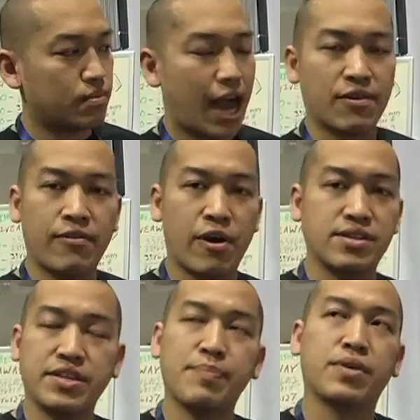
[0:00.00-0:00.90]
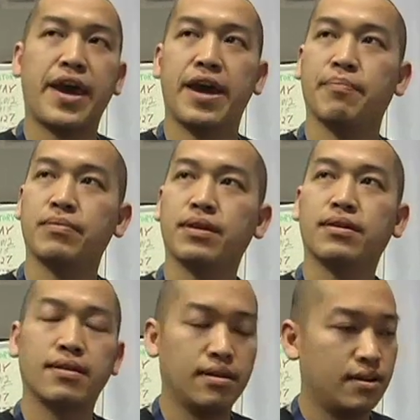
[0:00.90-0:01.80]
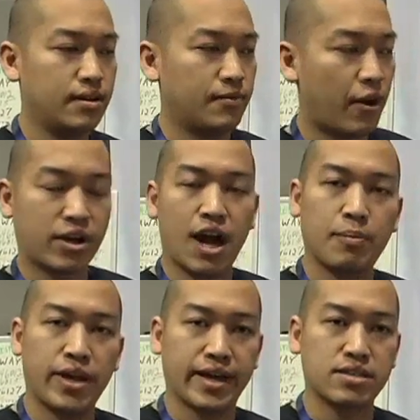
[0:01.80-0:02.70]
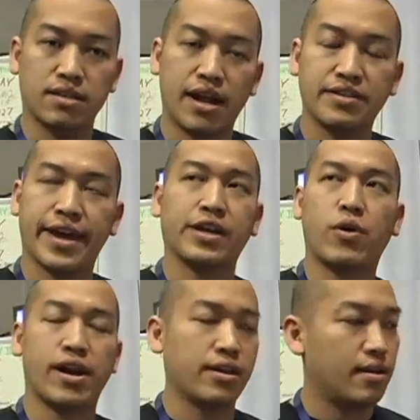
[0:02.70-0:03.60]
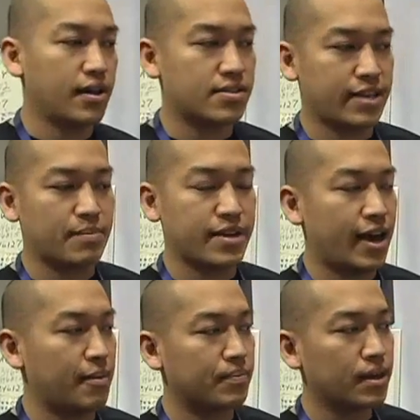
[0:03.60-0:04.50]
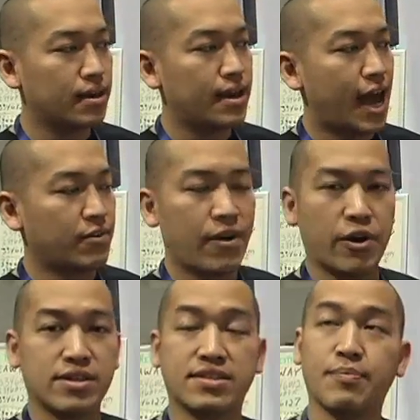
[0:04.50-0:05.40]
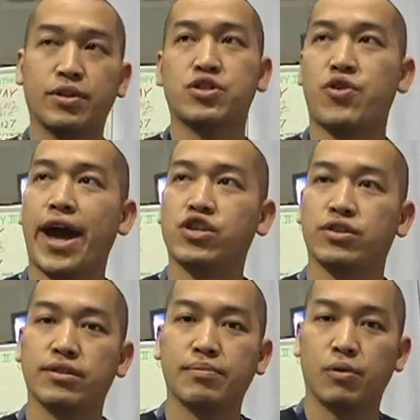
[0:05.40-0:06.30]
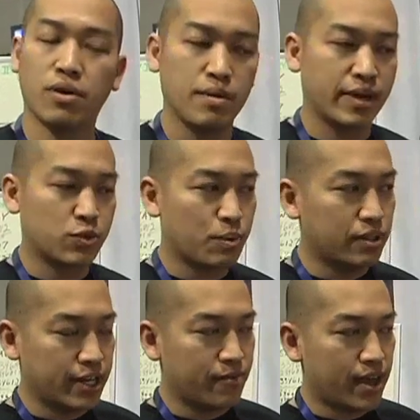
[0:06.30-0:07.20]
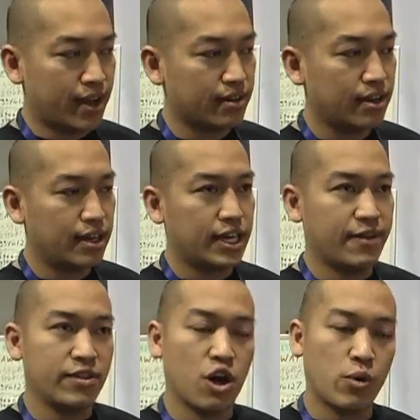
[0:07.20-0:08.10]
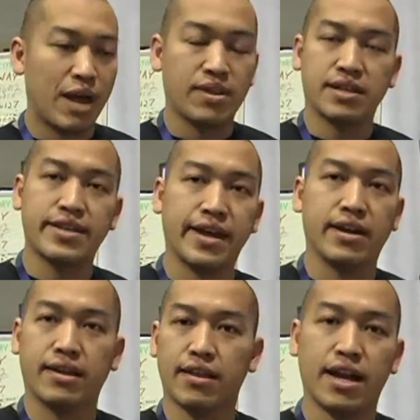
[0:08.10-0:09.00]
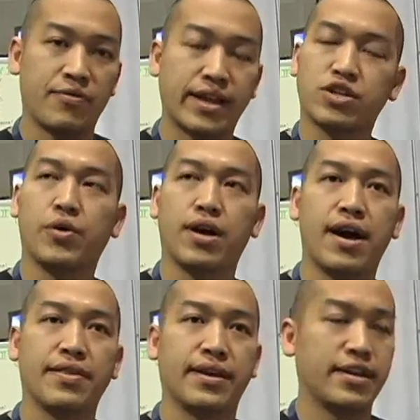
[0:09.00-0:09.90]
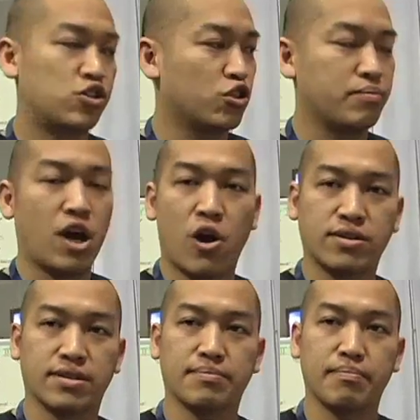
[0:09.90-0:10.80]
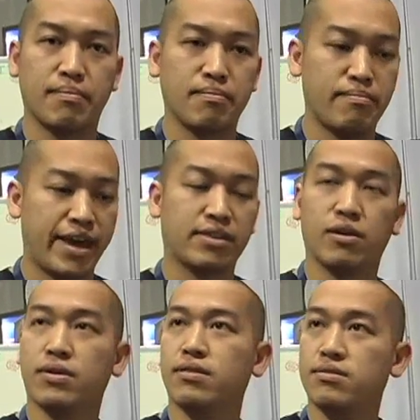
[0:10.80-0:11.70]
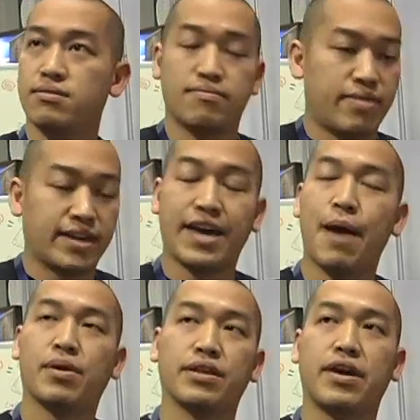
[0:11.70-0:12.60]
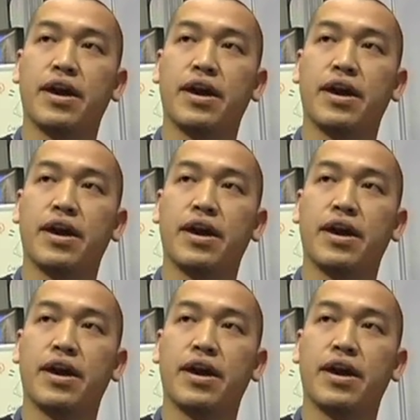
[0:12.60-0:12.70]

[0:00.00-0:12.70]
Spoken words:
have a very deep game, very complex, a lot of data going on at the same time. Have a very simple interaction, but because we believe that even though we have a lot of data and a lot of things going on, that it shouldn't be hard to make the things happen in the